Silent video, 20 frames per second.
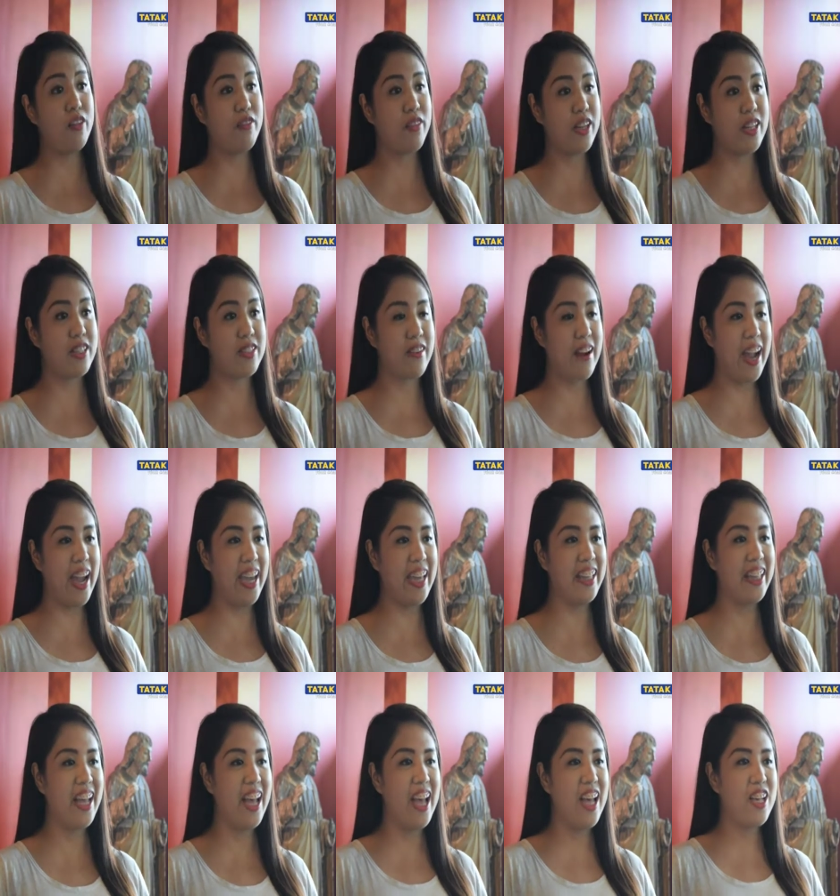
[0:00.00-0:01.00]
of us,
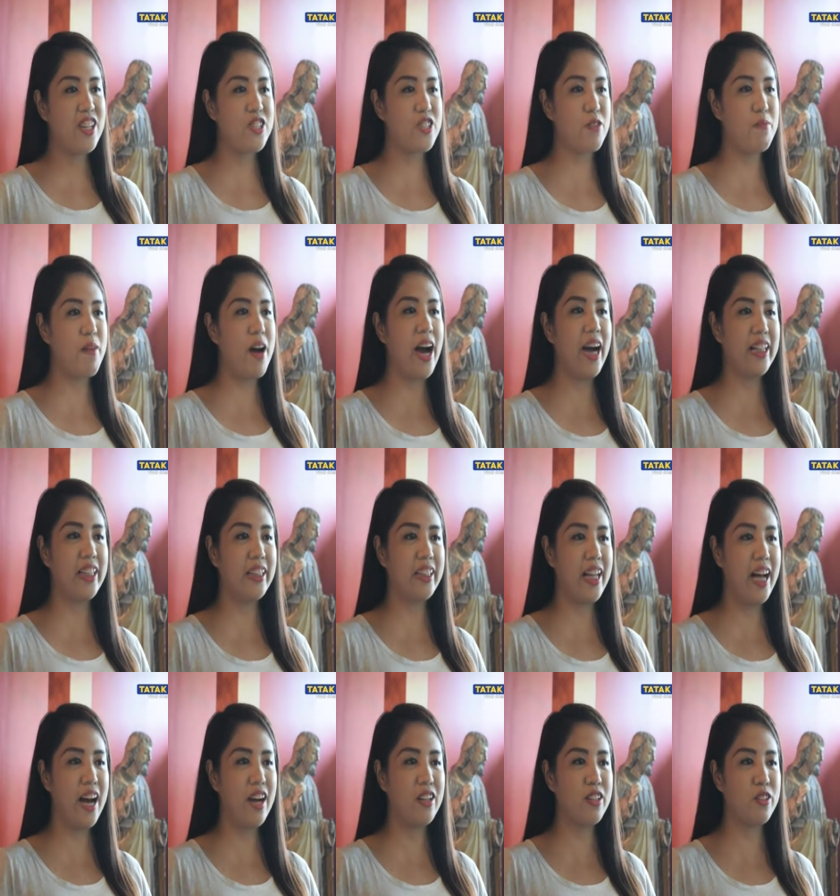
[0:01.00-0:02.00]
right? So mga
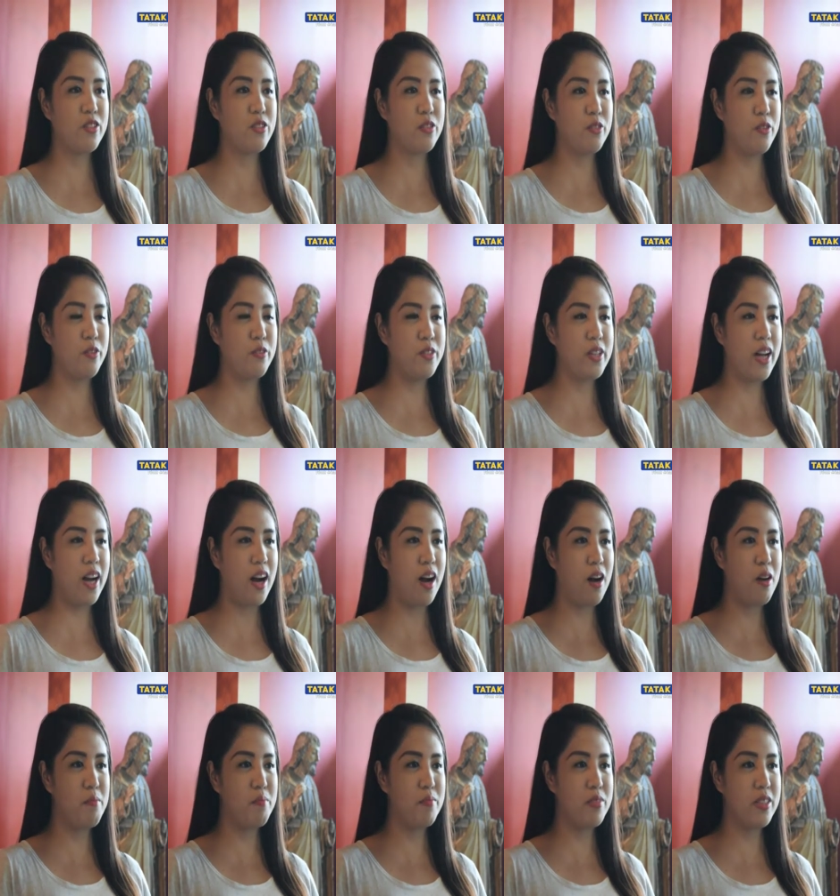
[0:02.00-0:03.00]
katatak, don't
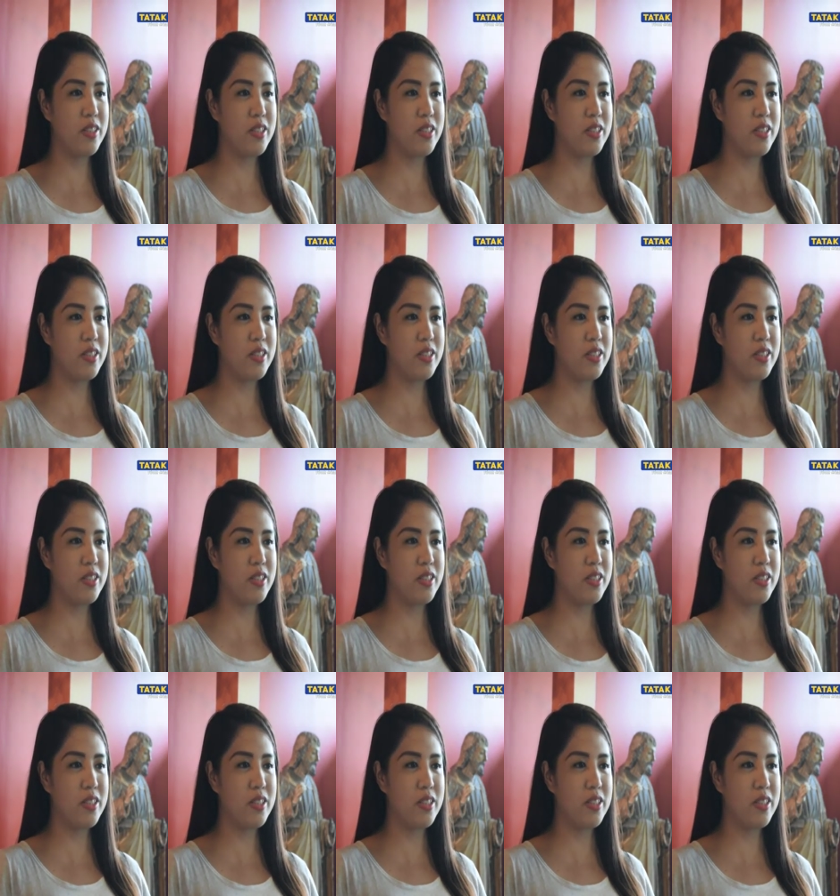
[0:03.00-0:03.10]
um,